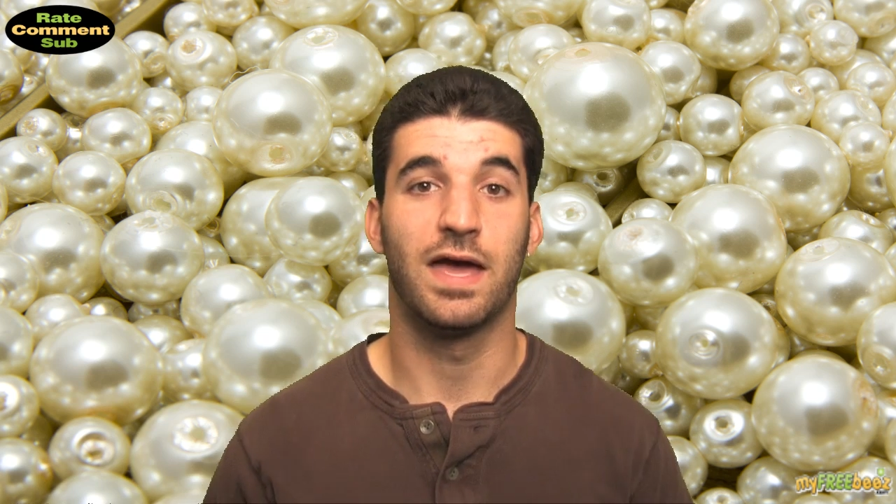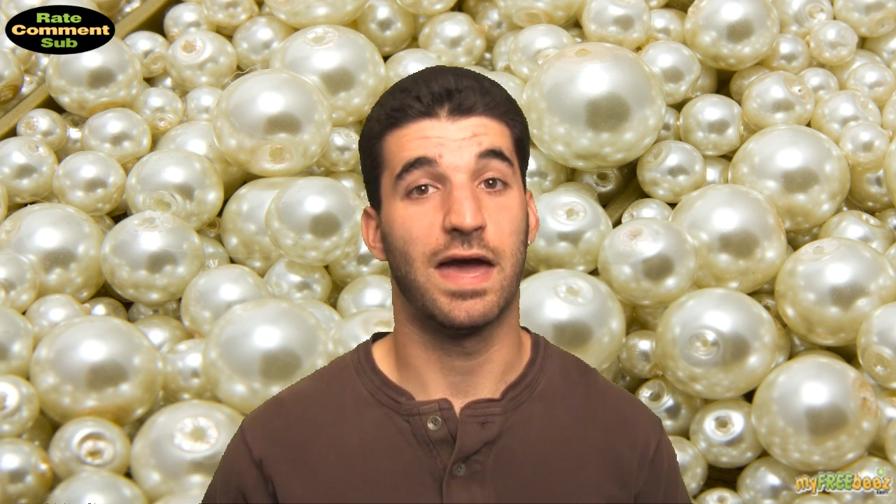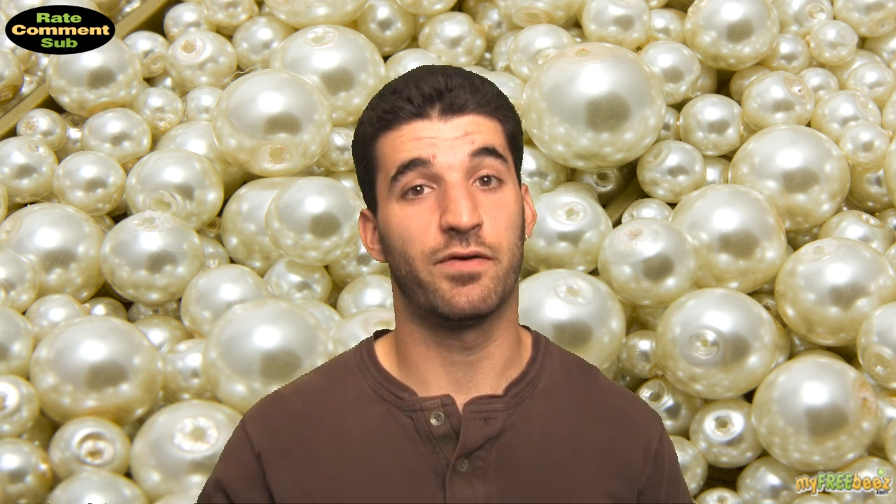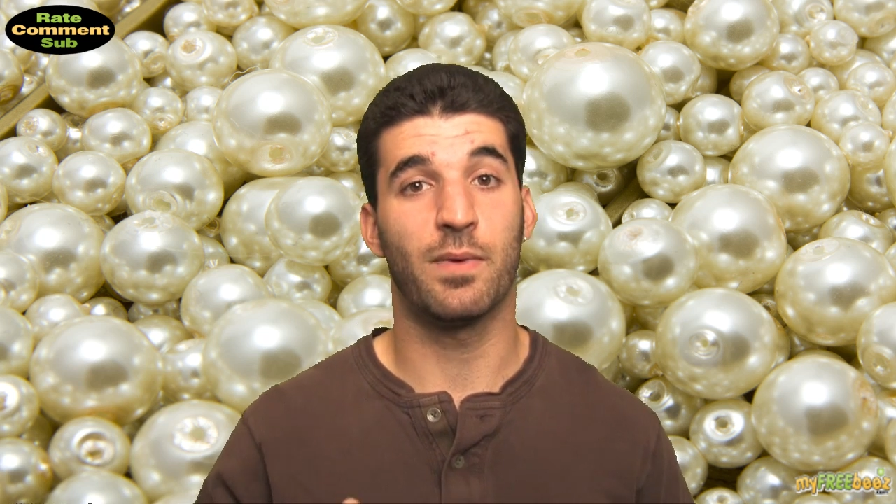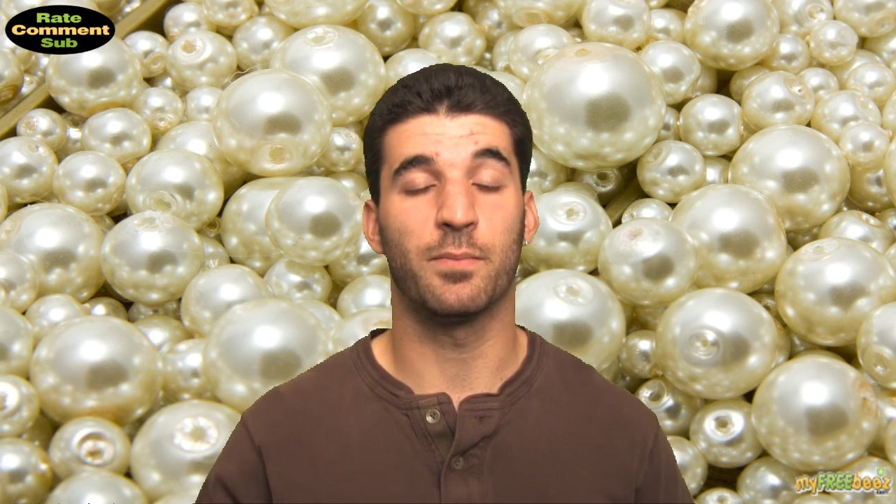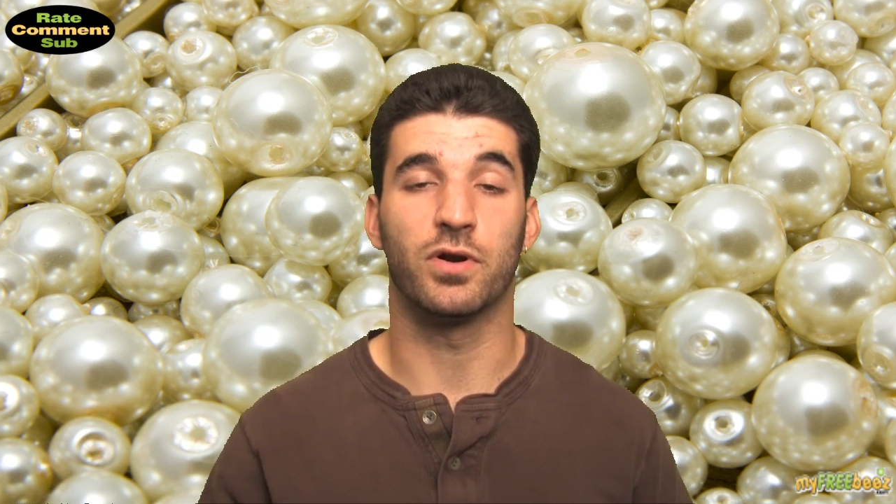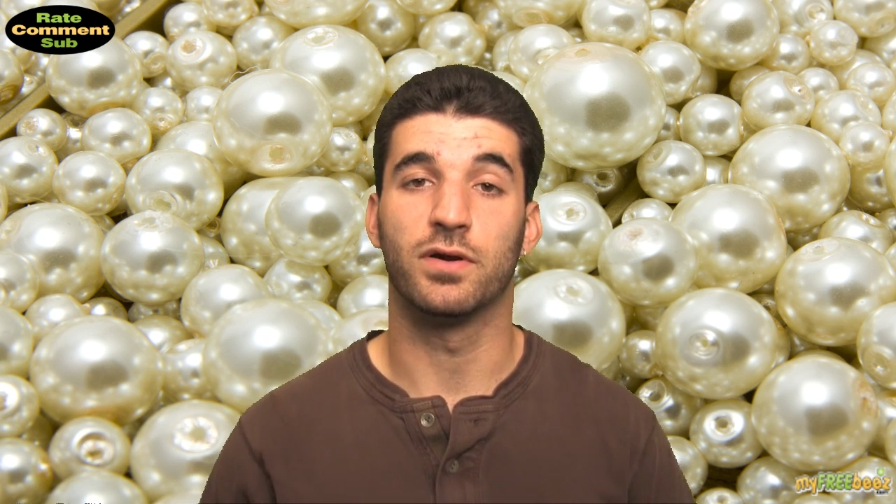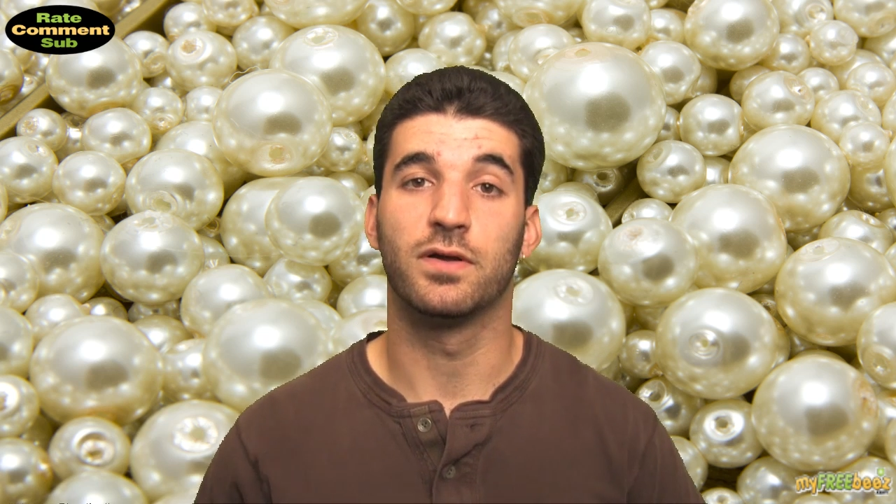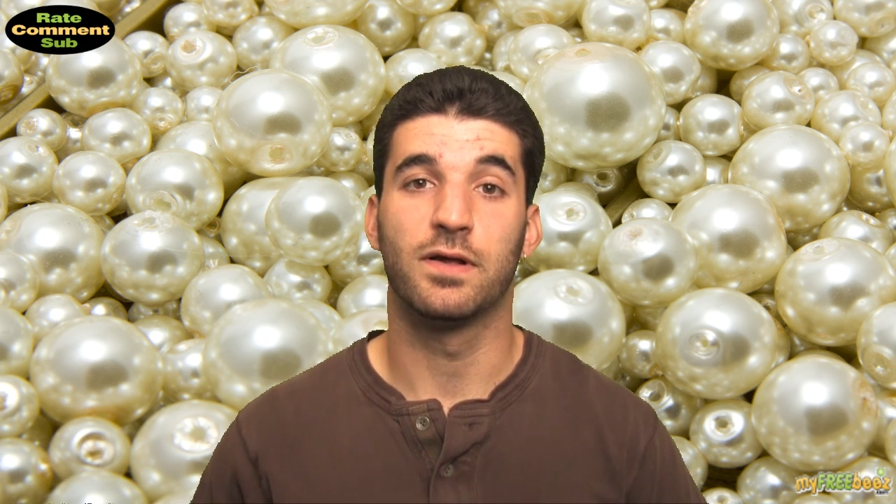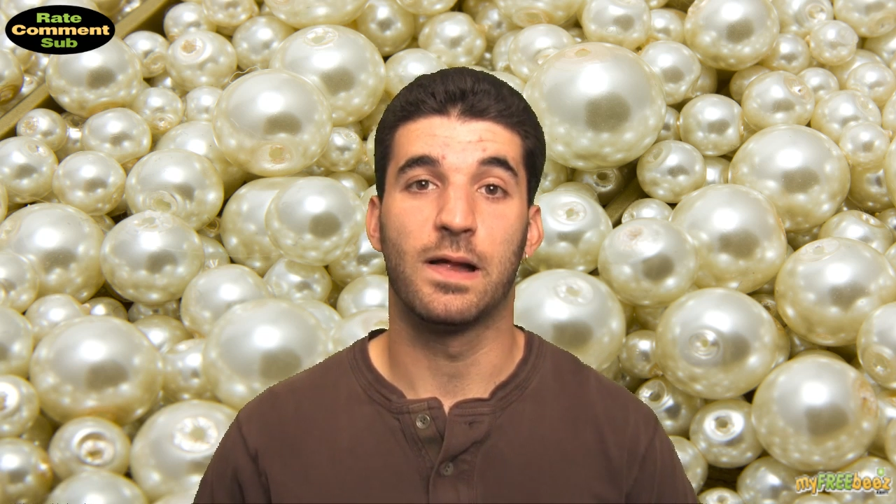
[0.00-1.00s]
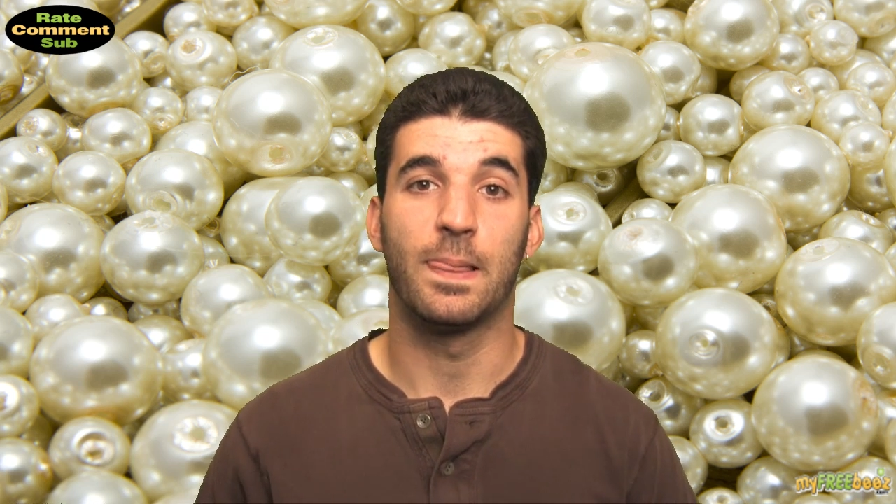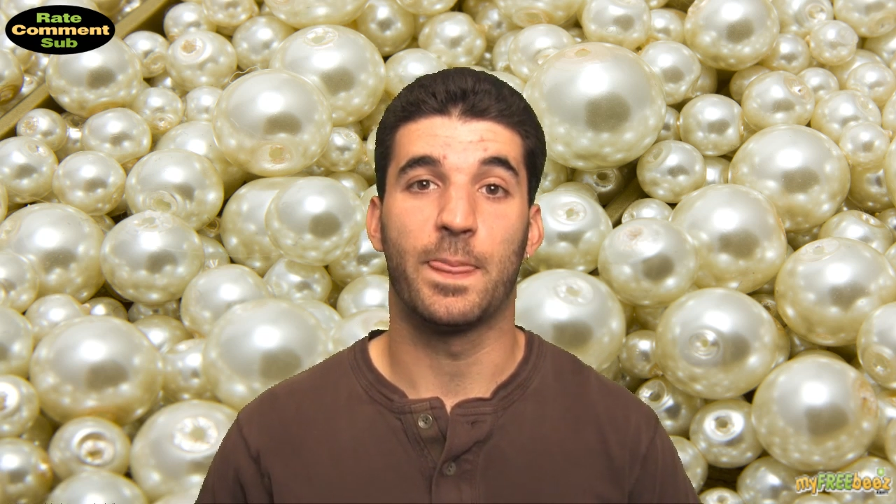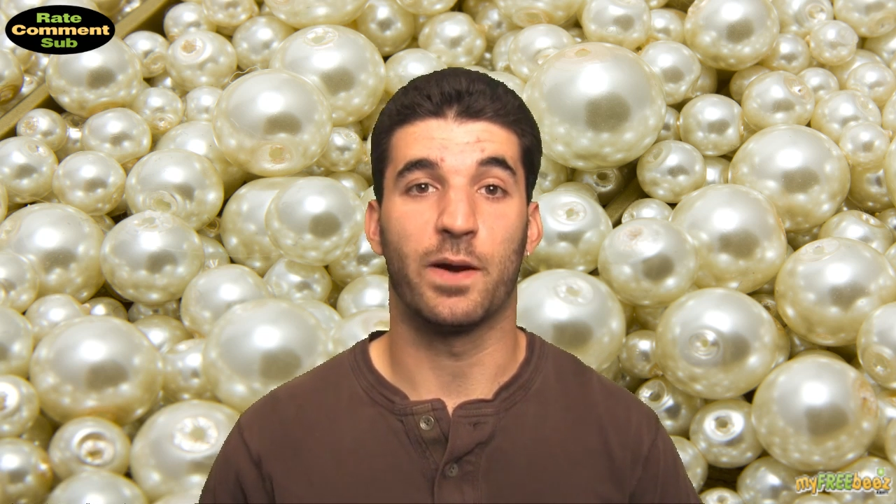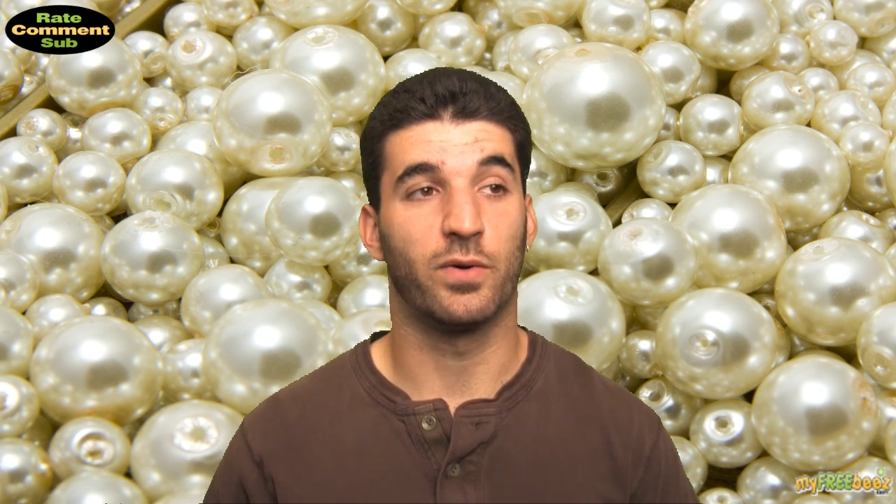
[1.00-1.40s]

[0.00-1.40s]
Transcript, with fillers: And remember, they're